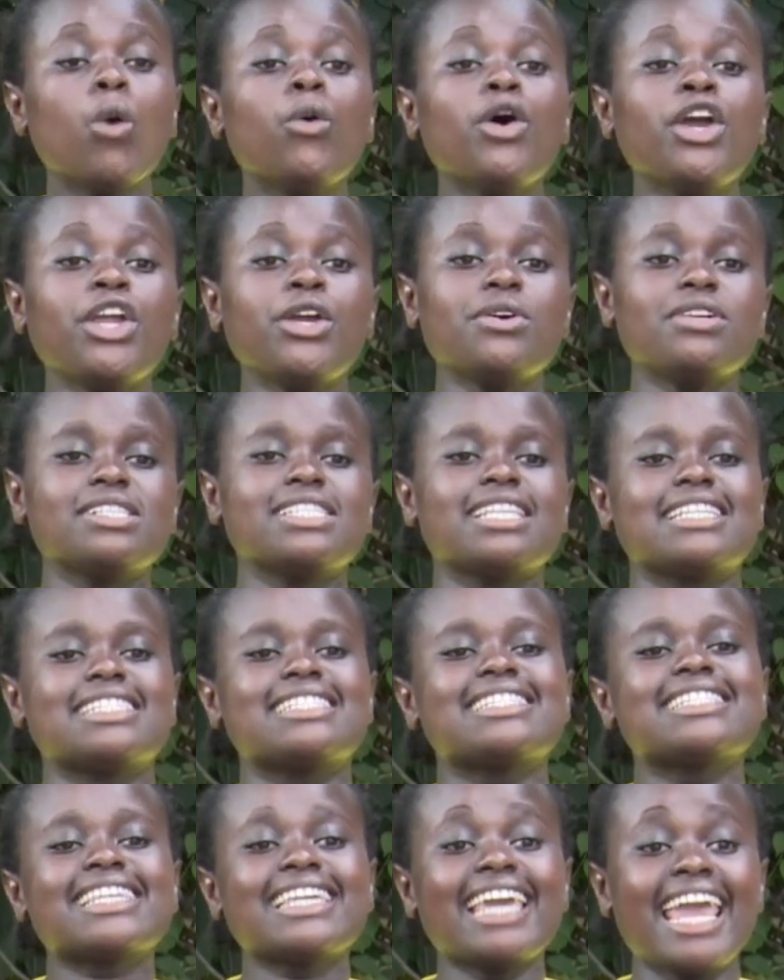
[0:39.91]
who uses
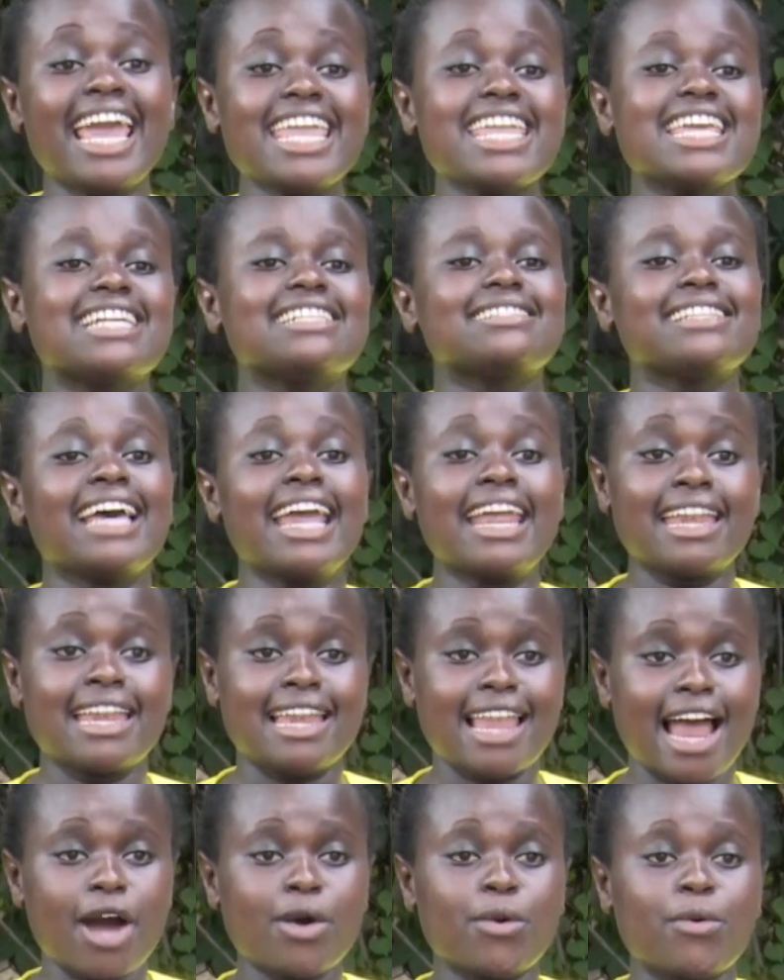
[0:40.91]
Kenya
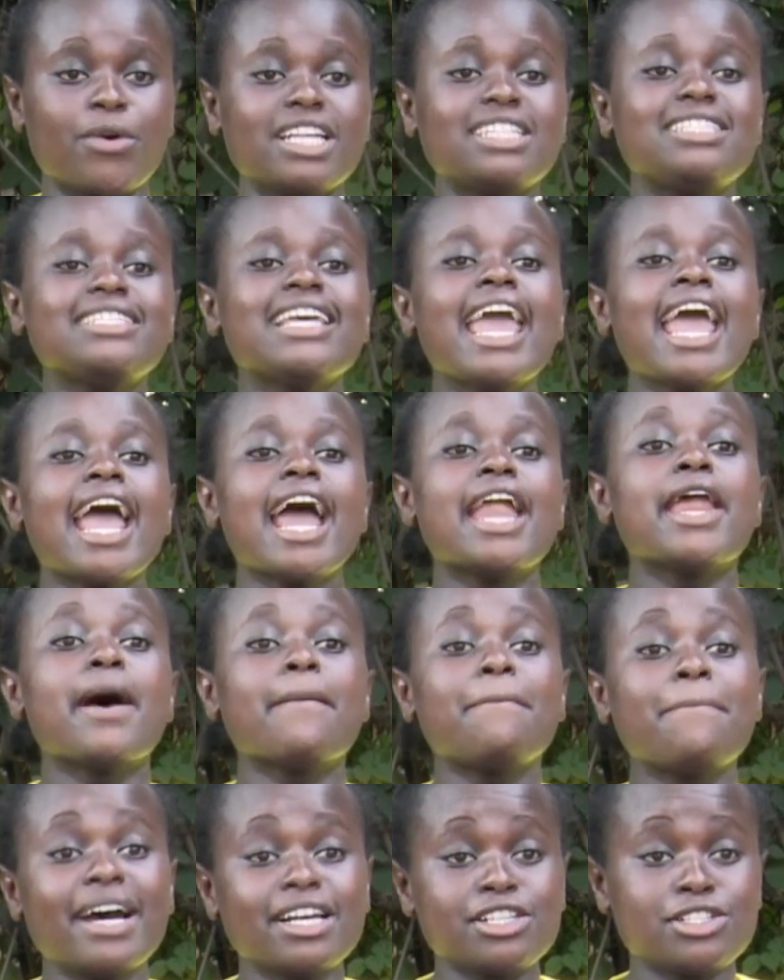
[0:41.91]
Sign Language and
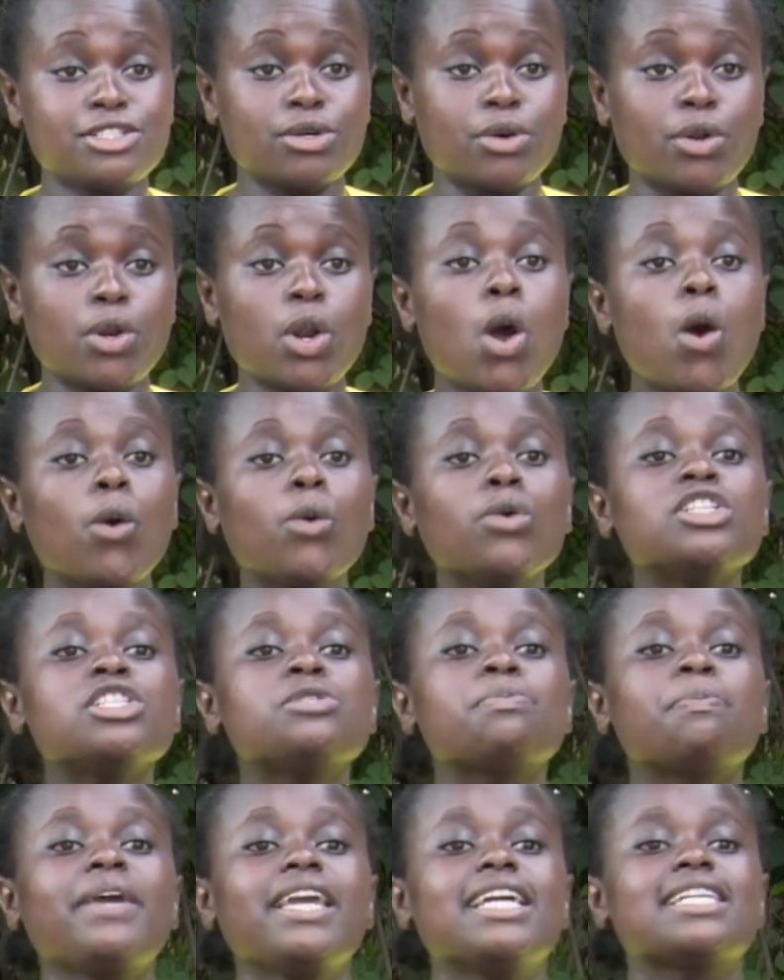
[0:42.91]
a person who
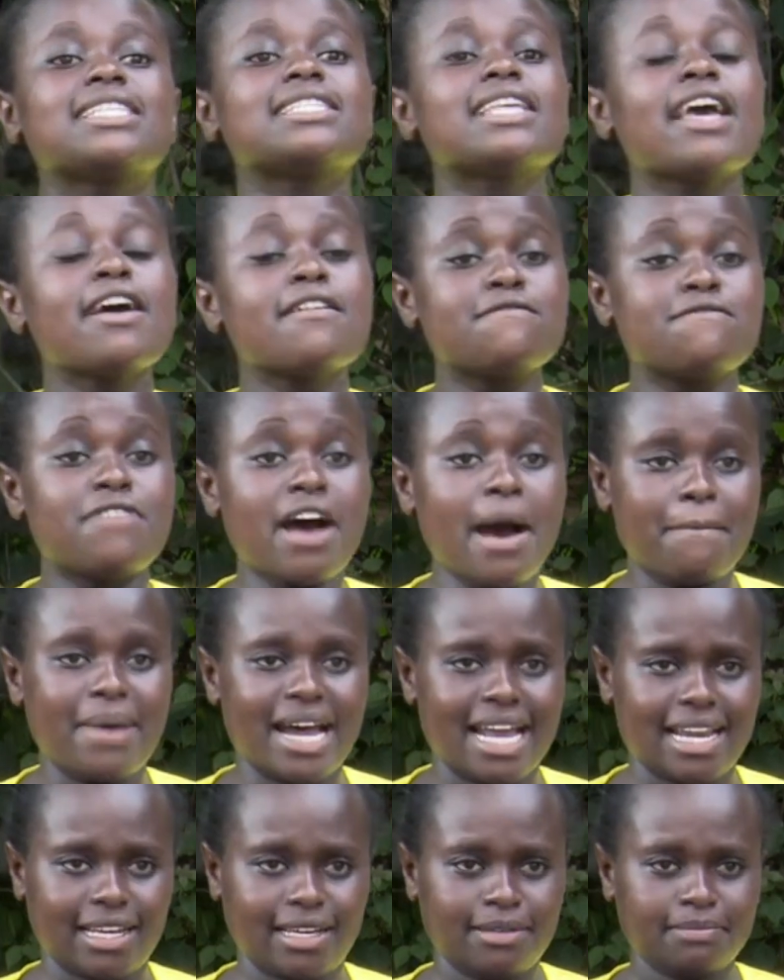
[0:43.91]
speaks
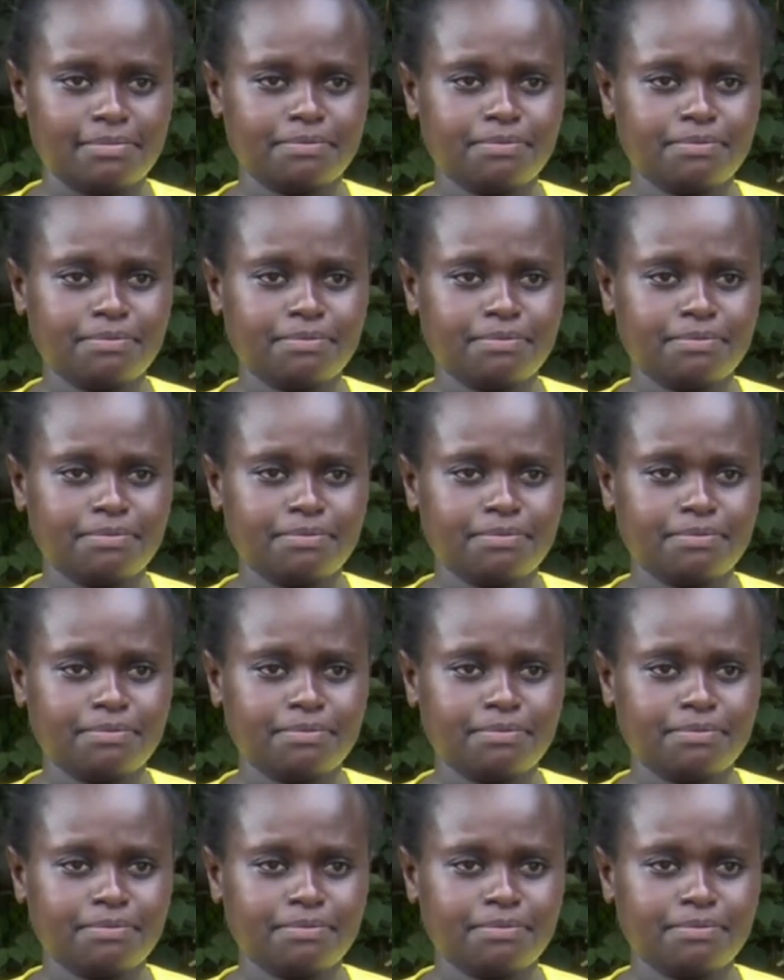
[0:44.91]
verbally?